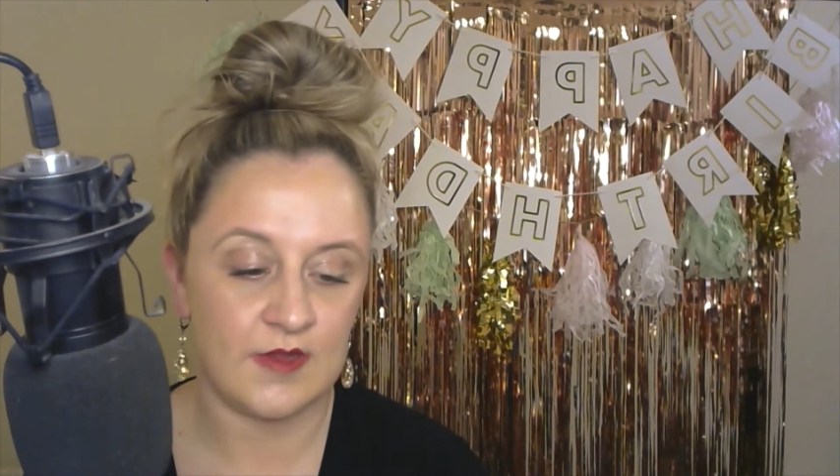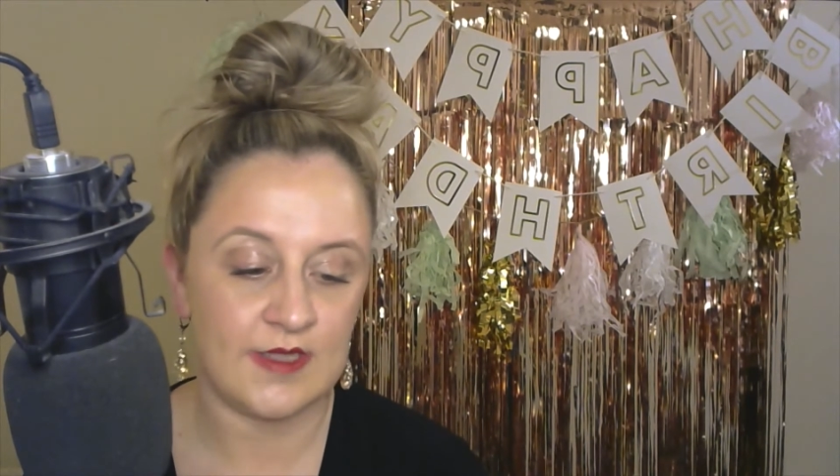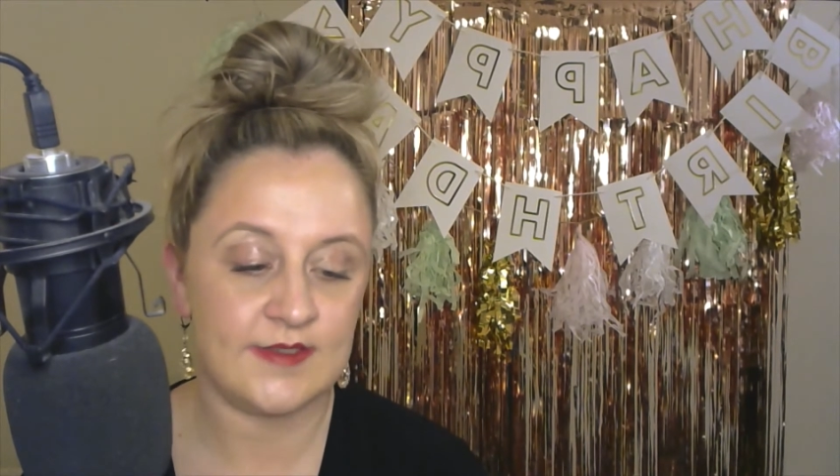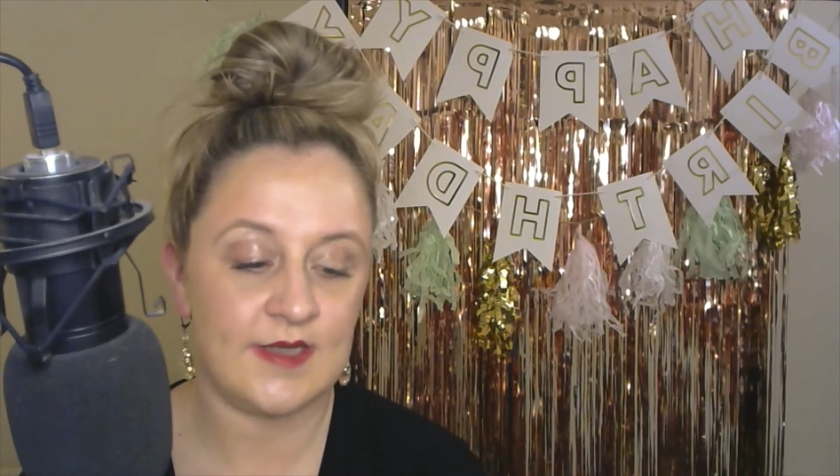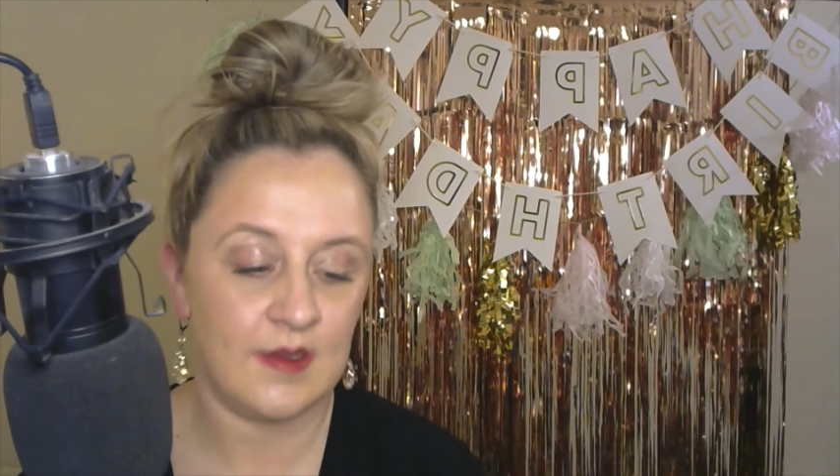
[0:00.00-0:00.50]

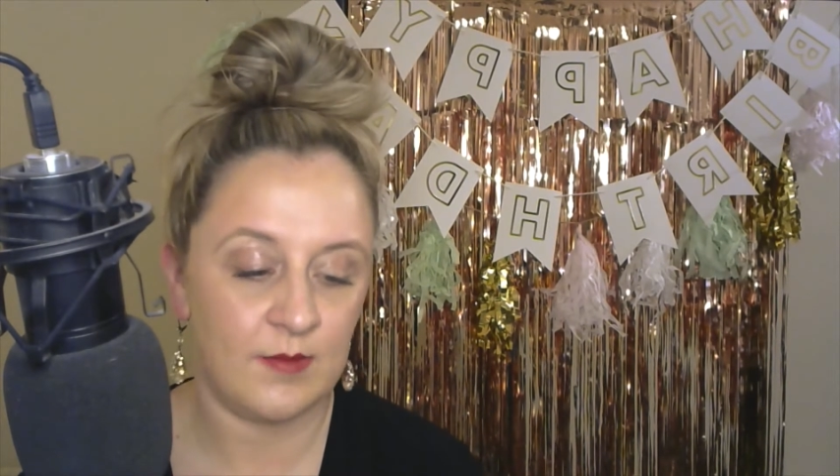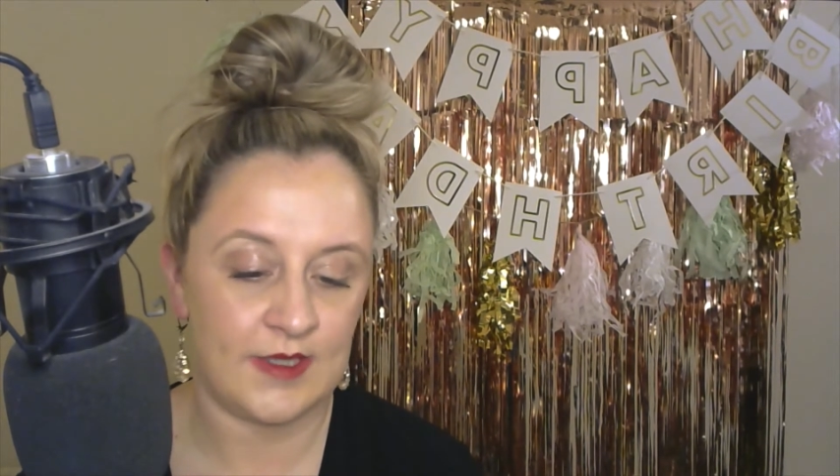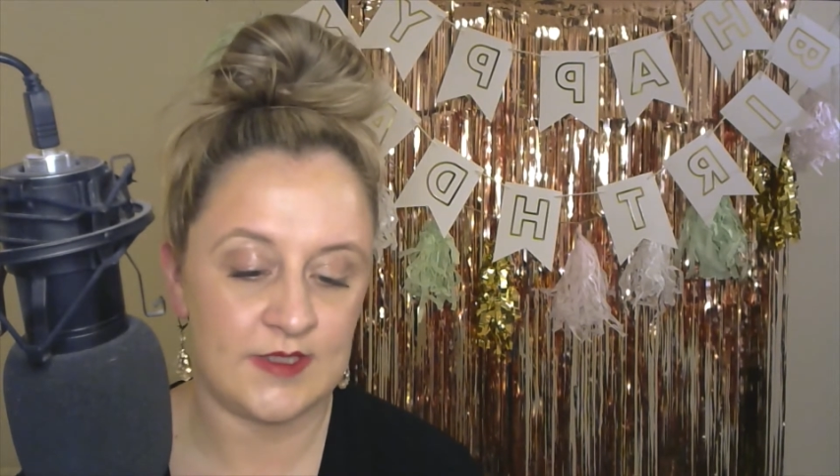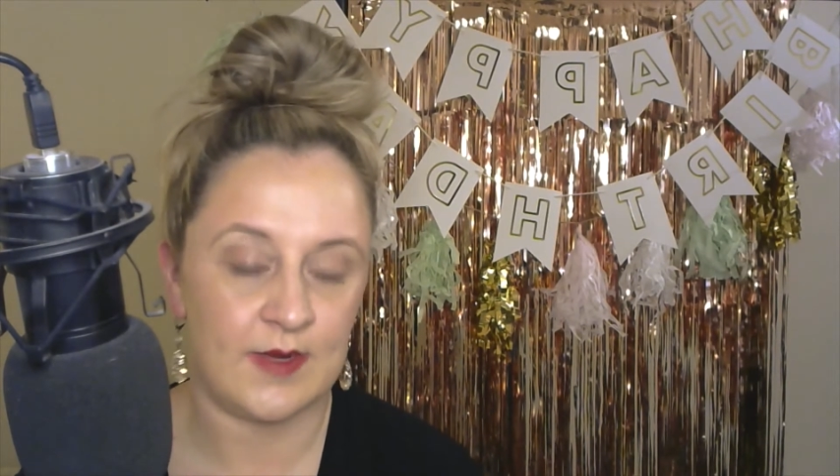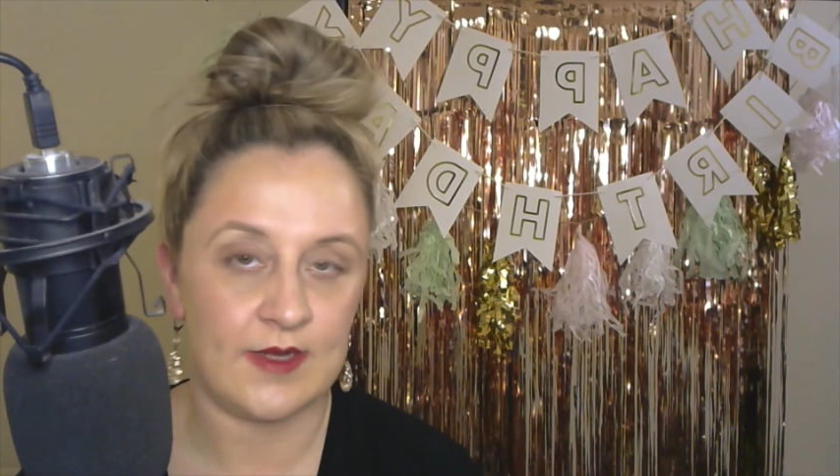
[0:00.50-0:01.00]
that
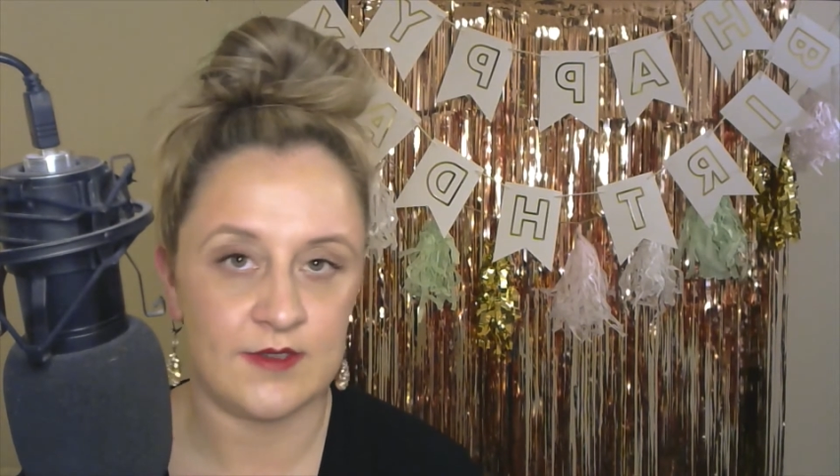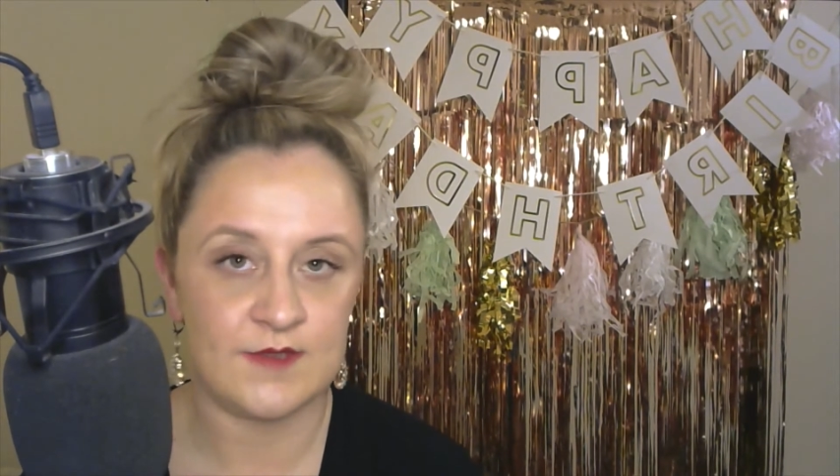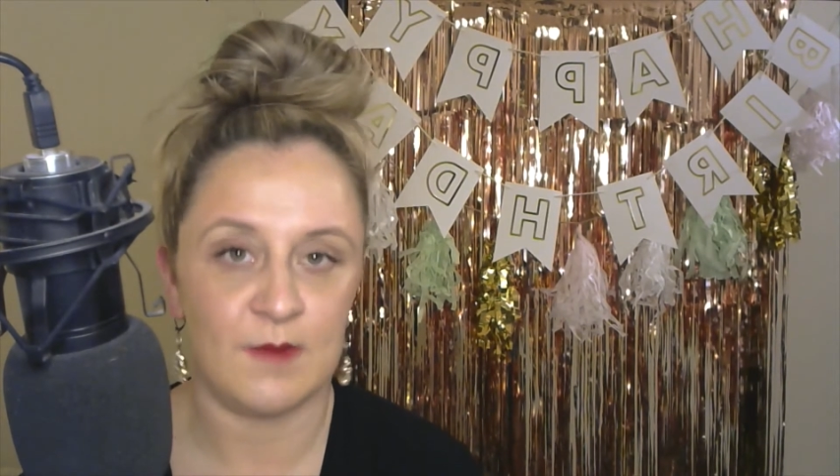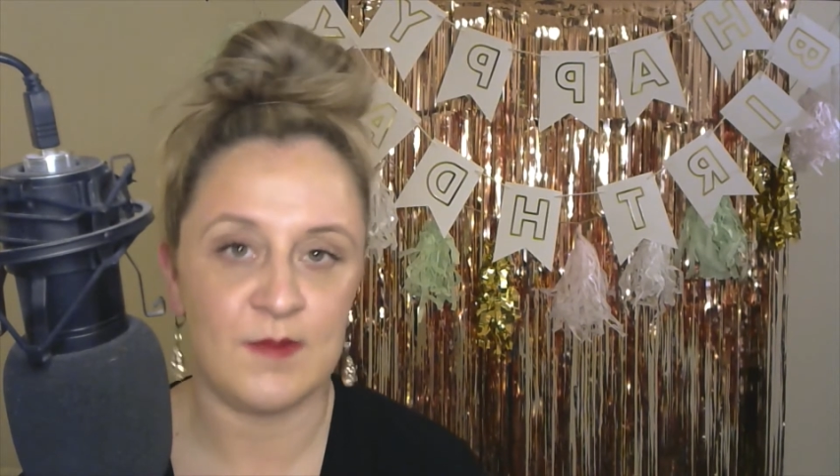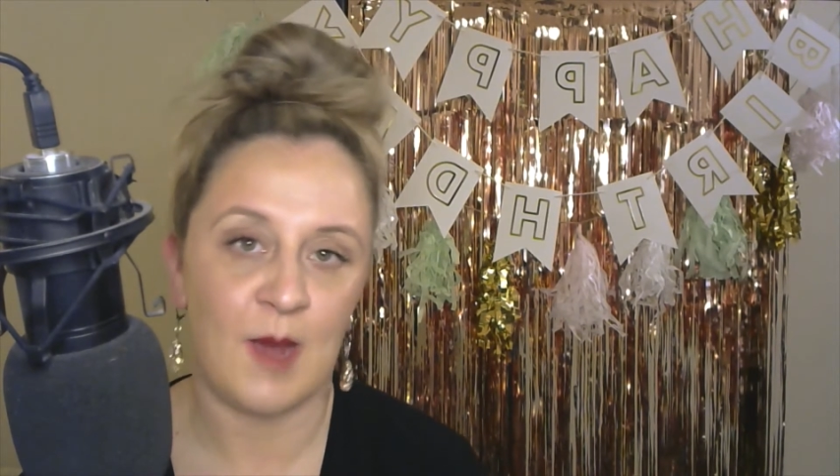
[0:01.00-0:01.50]
celebrates writers
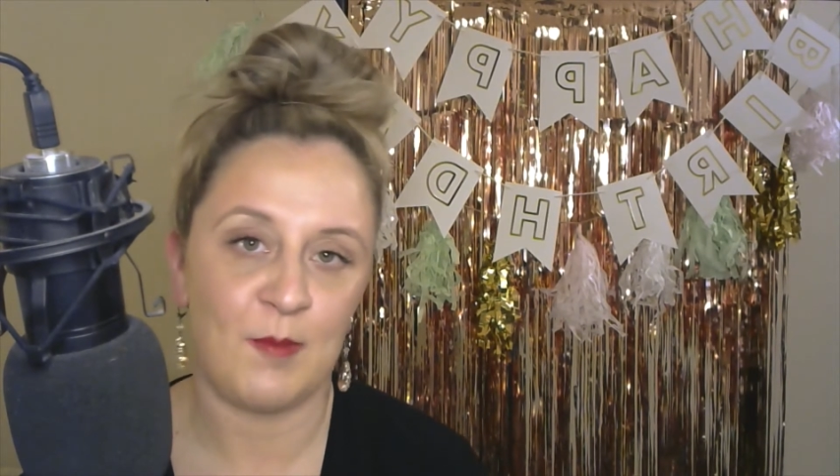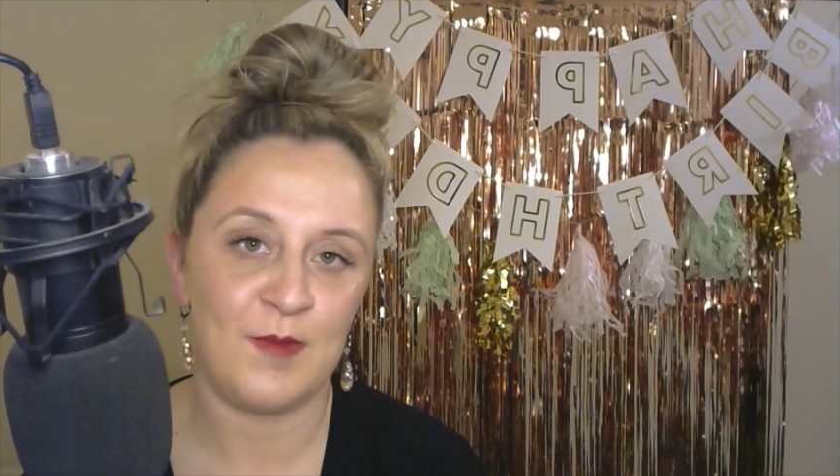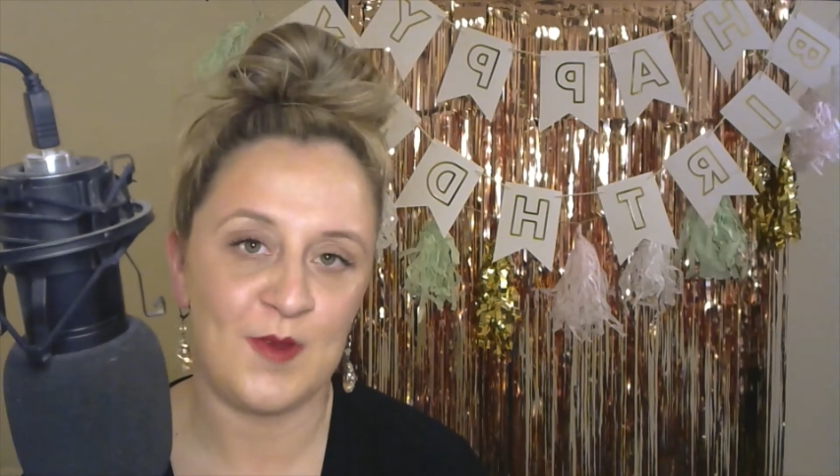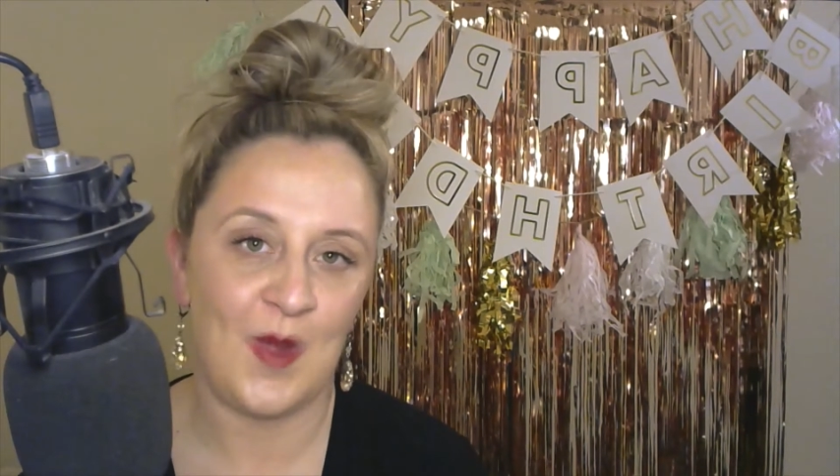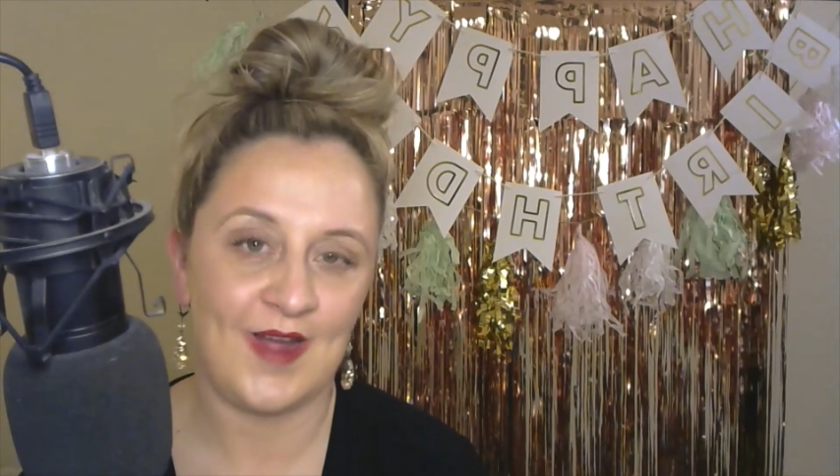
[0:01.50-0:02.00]
from the upper
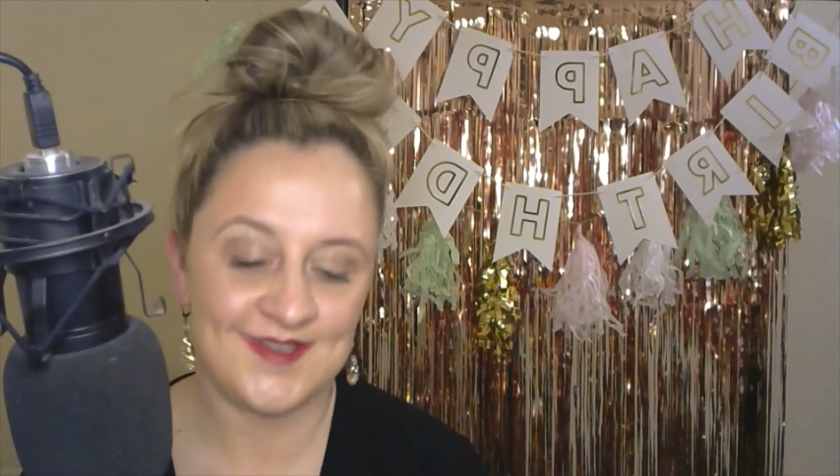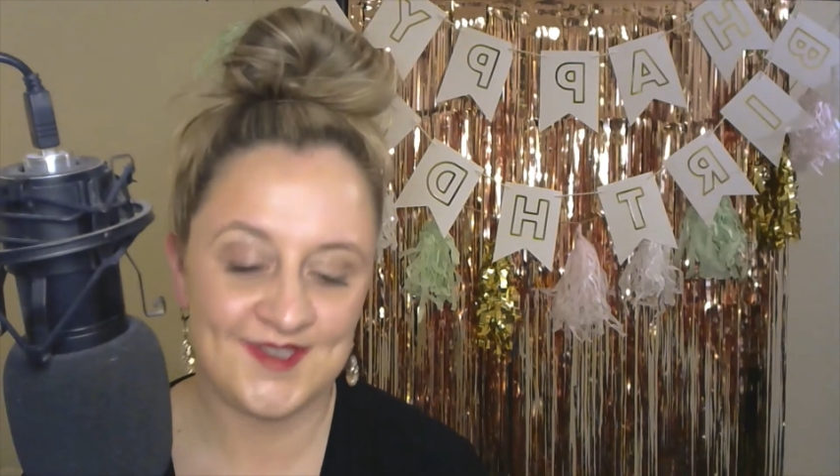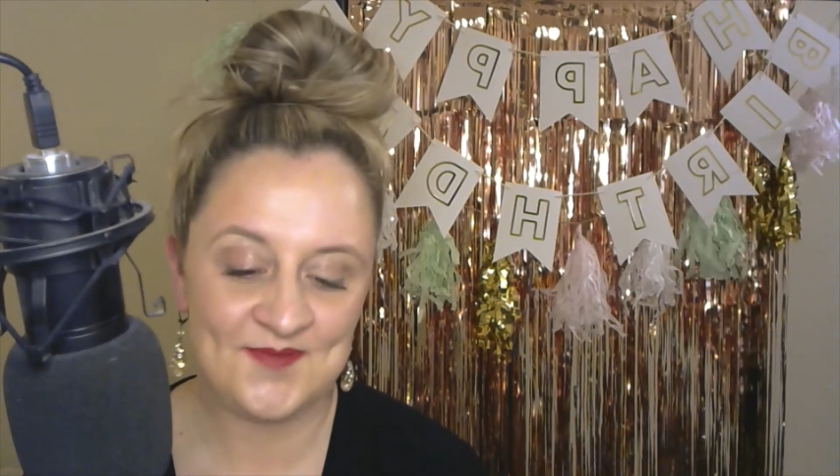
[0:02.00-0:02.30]
Midwest.